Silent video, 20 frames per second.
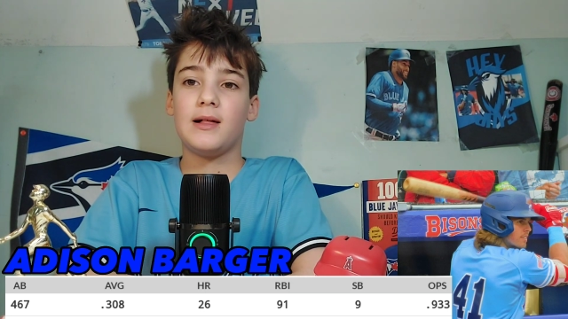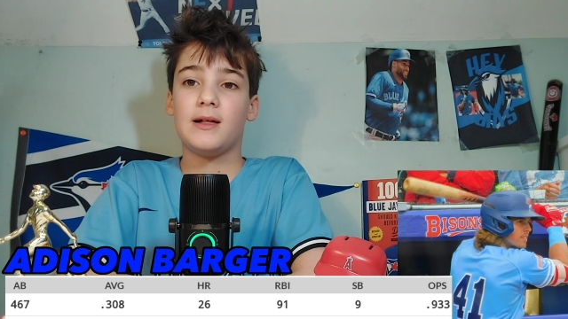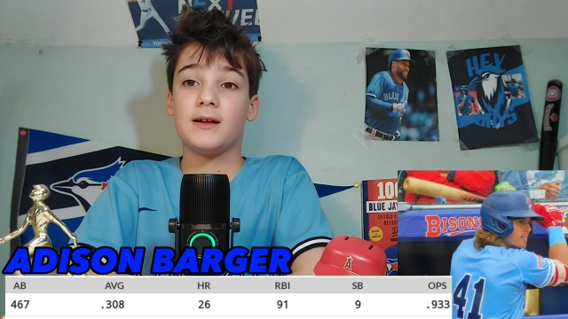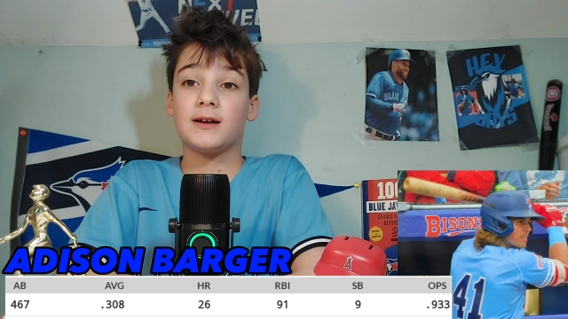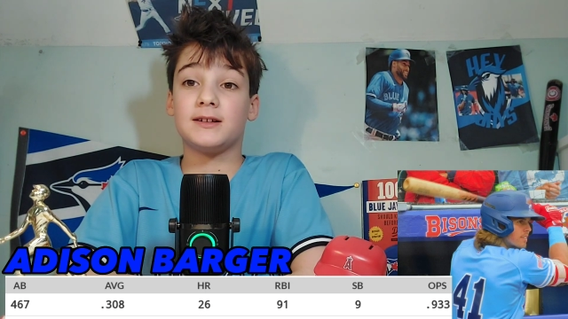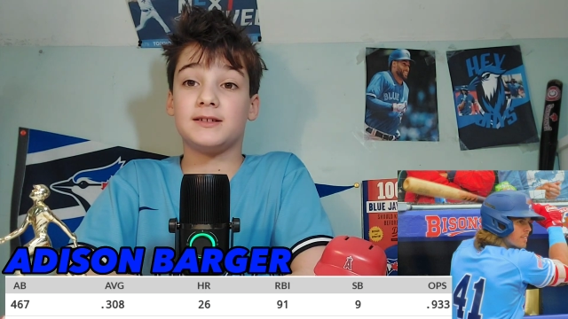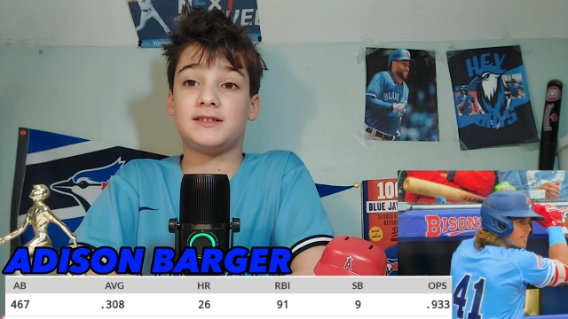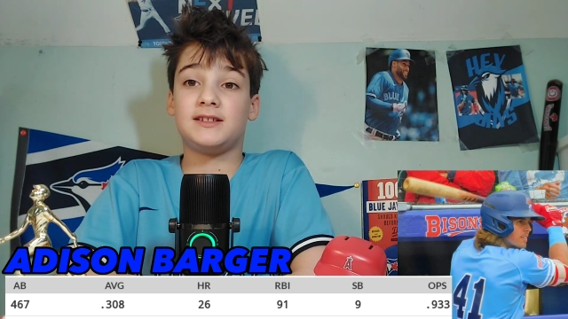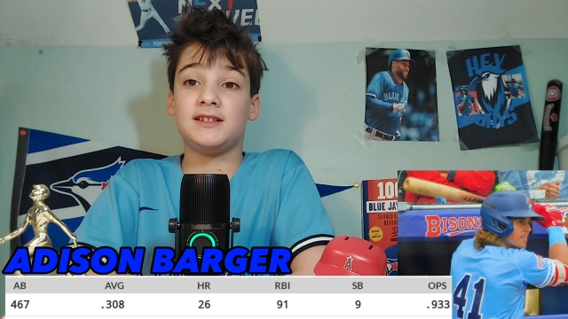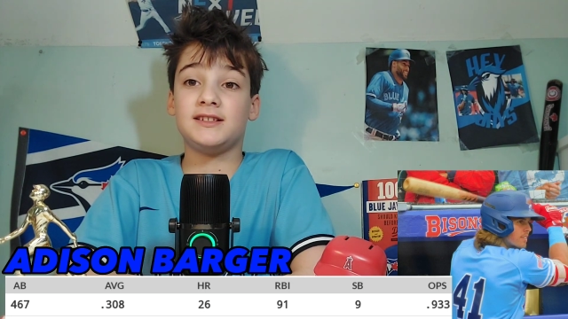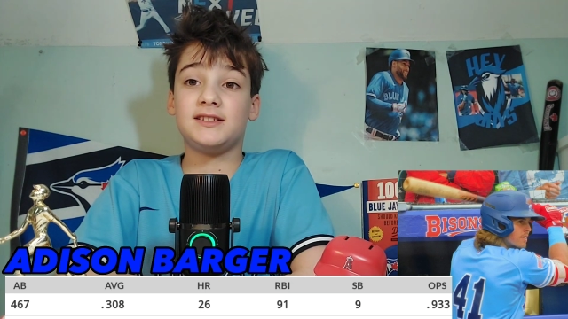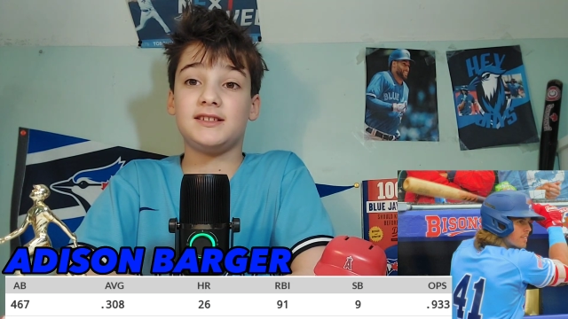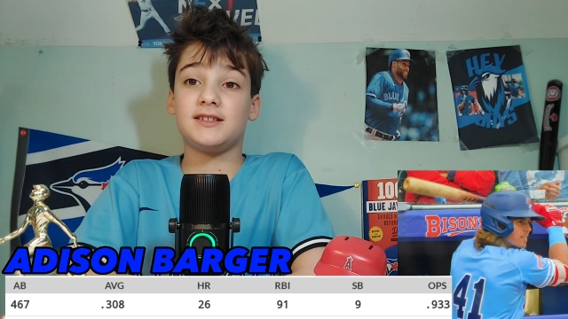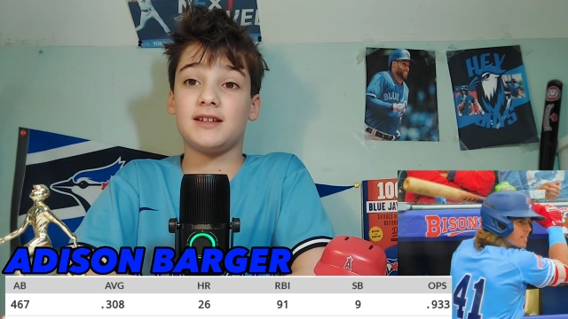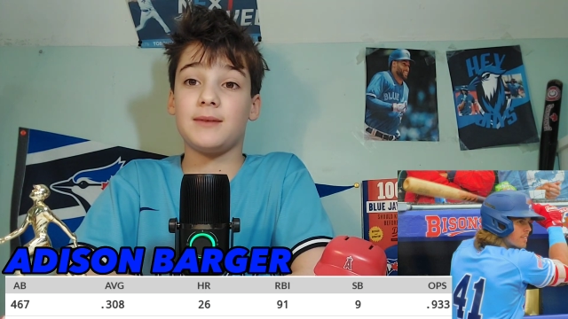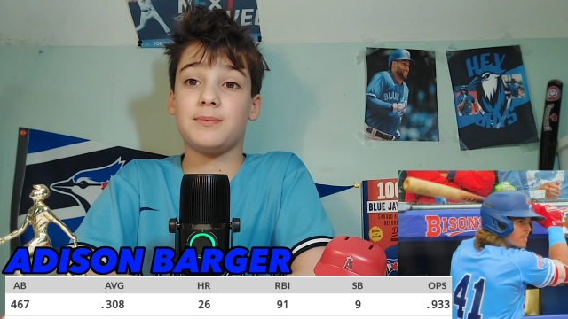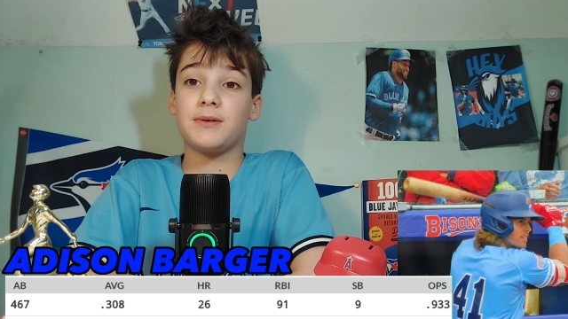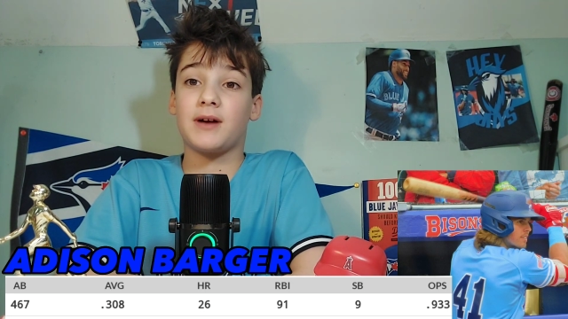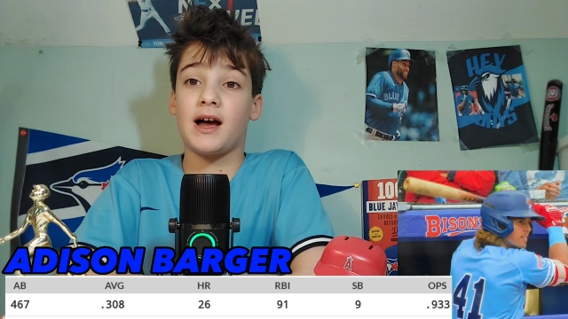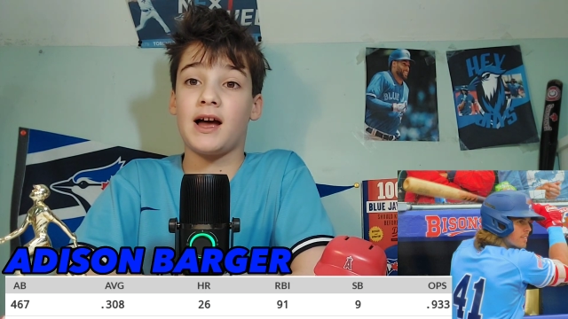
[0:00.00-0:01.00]
Because he's the
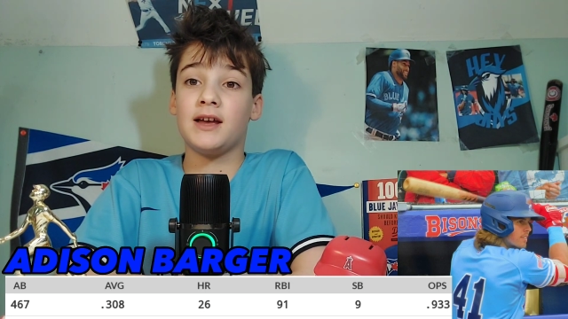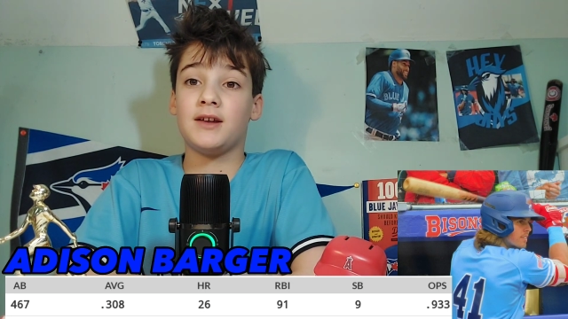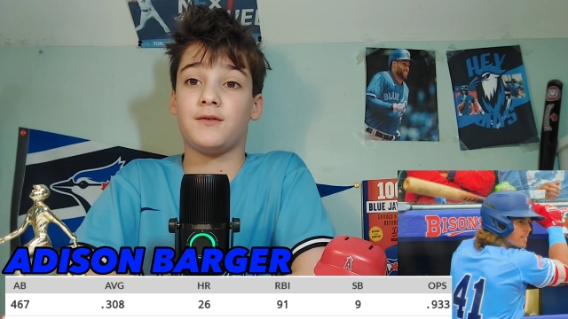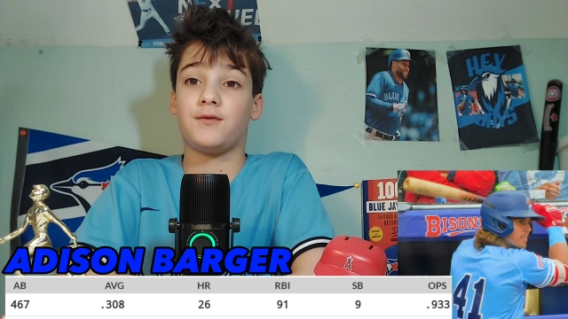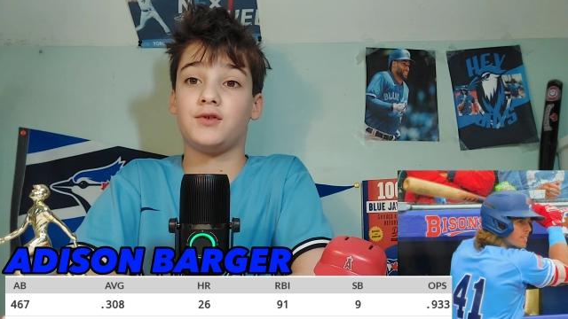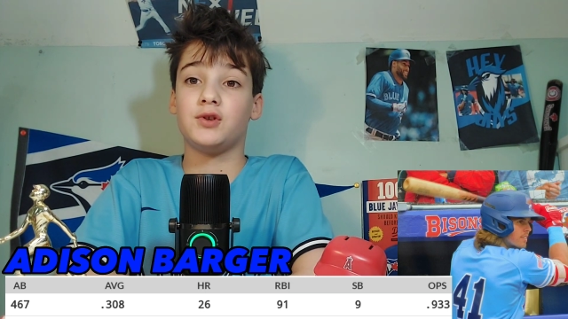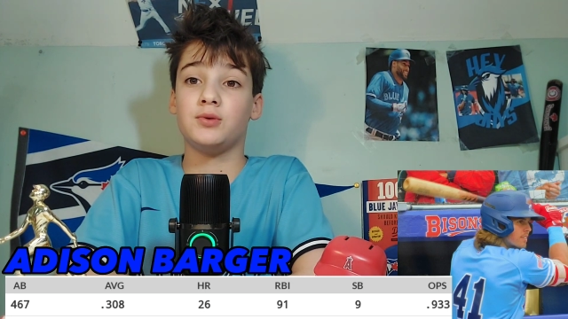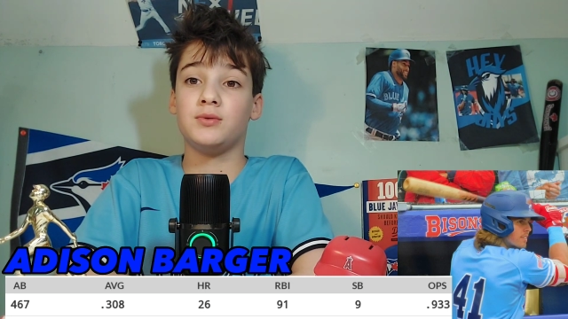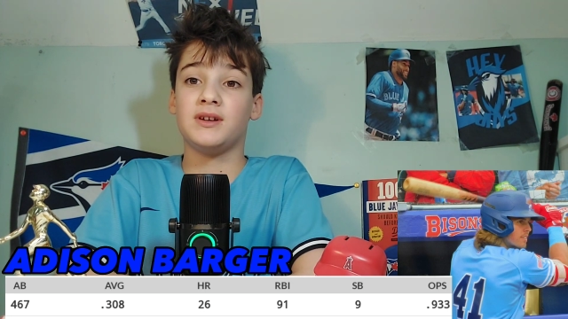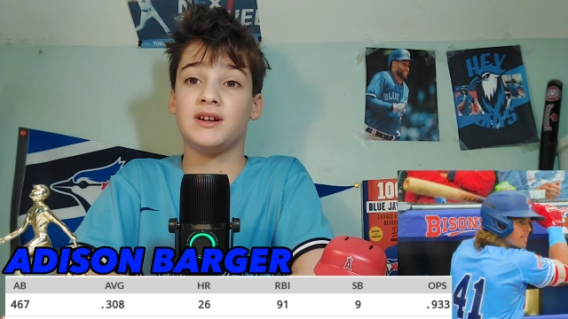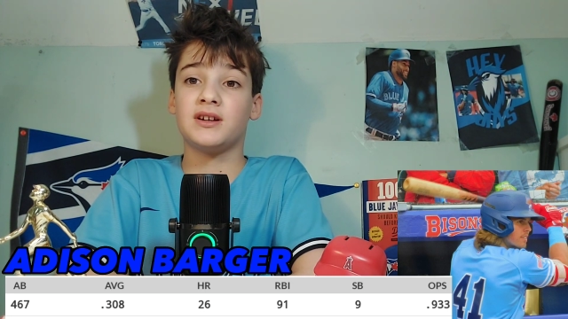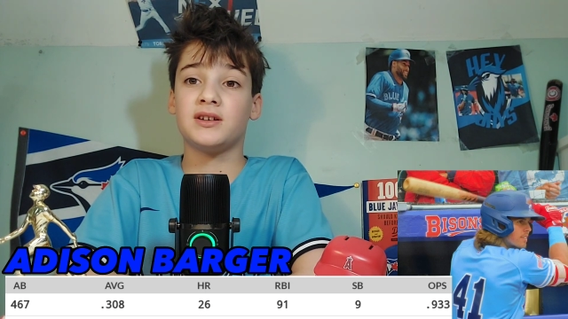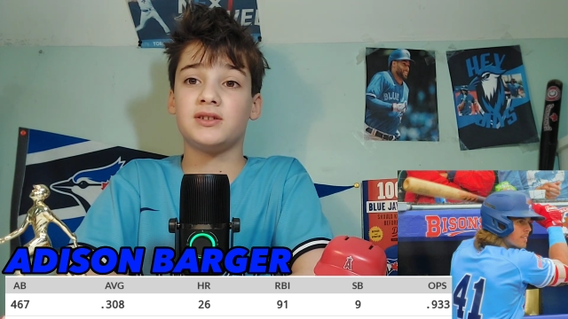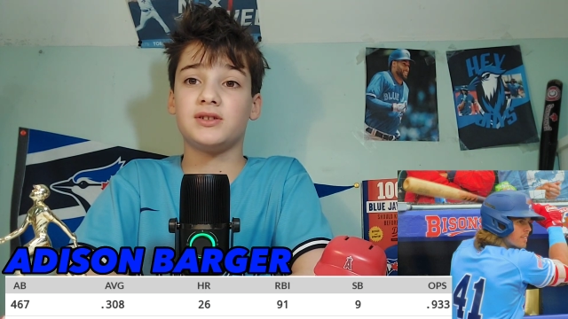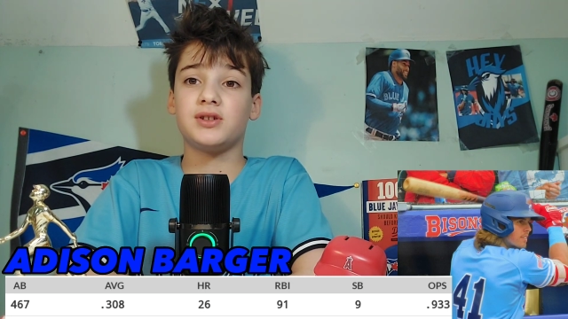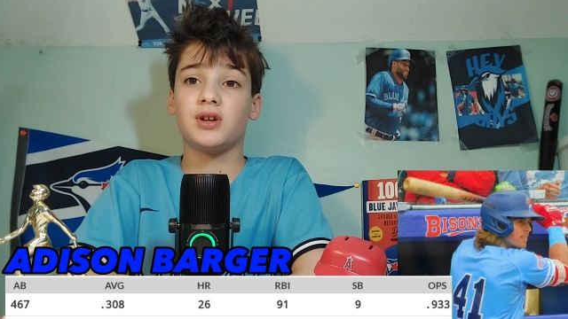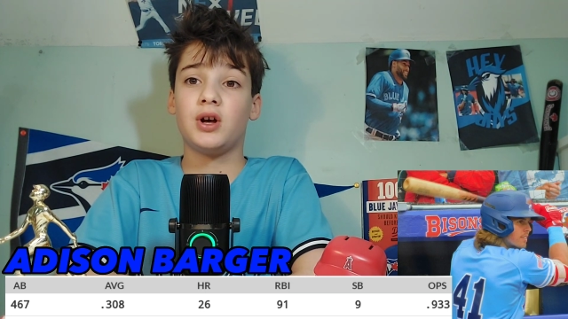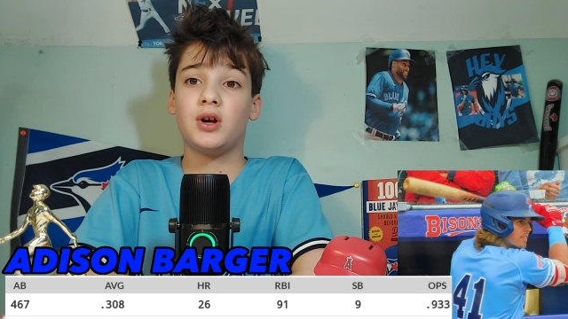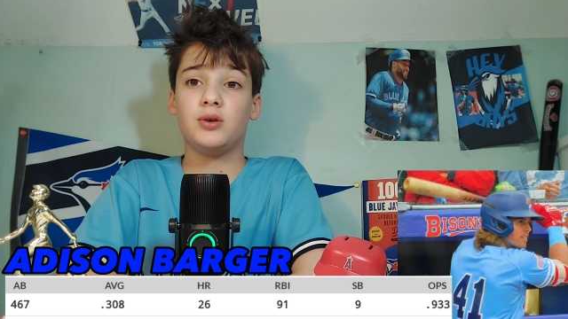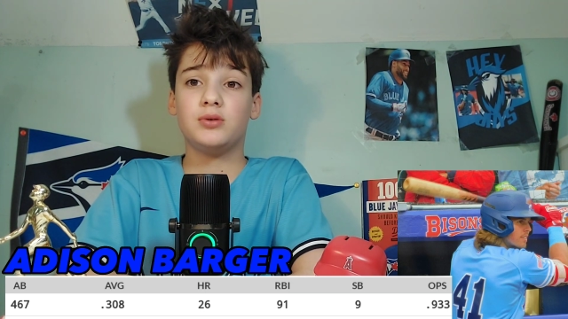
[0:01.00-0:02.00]
type of guy in a few years